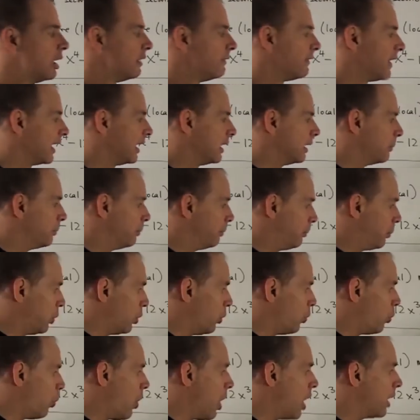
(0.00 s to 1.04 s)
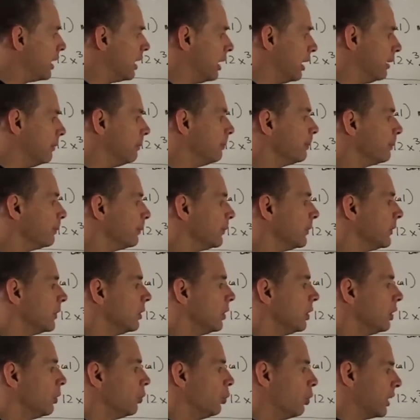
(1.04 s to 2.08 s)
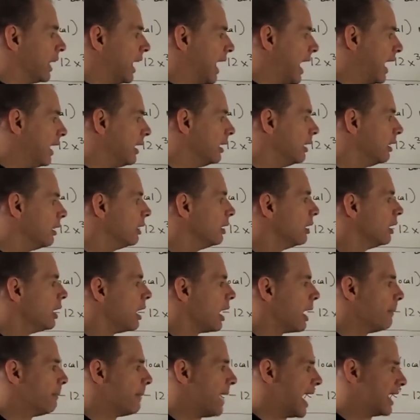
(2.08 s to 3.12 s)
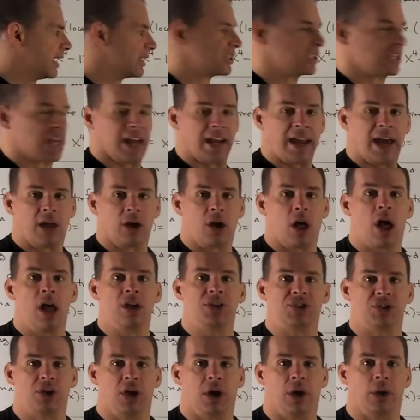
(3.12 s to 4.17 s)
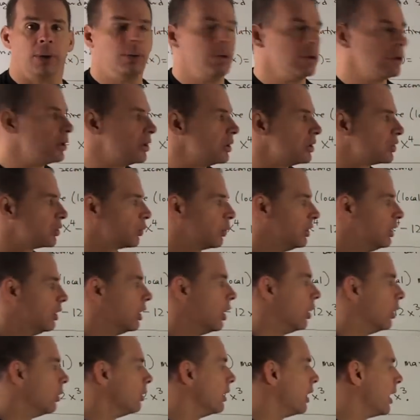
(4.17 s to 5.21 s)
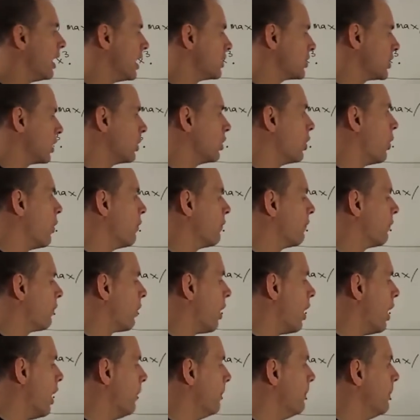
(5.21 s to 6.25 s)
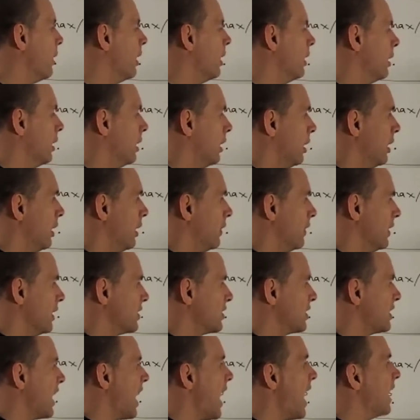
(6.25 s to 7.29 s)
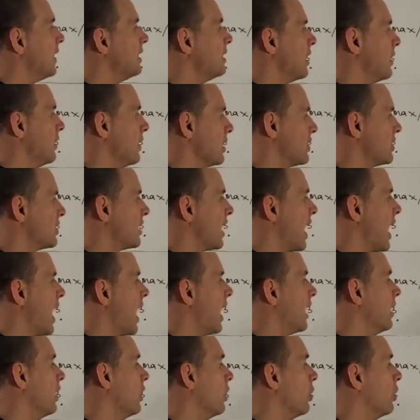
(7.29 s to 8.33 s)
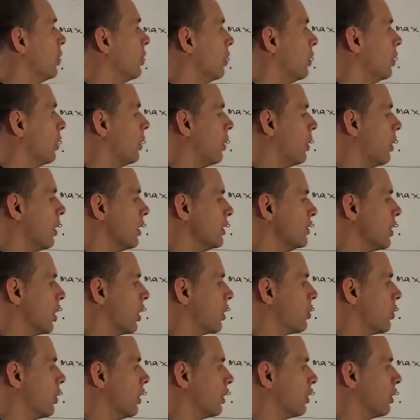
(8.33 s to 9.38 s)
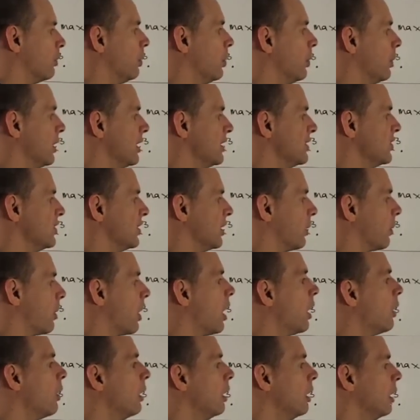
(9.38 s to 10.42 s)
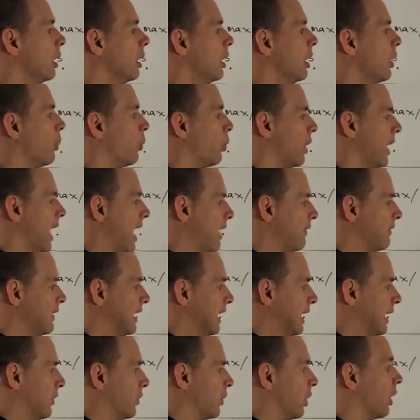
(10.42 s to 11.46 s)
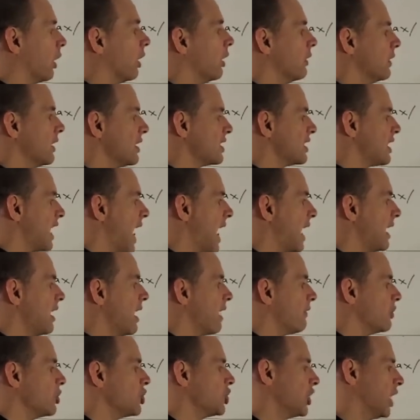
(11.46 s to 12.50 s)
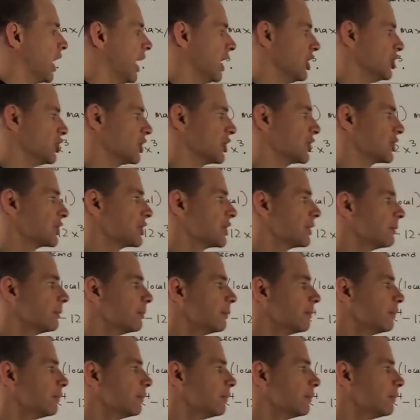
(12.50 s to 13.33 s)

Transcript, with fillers: If I put 1 in, we'll get a minus sign out also. So we note as I go from this side to this side on our critical point at 0, we're going to have neither. The sign never changes.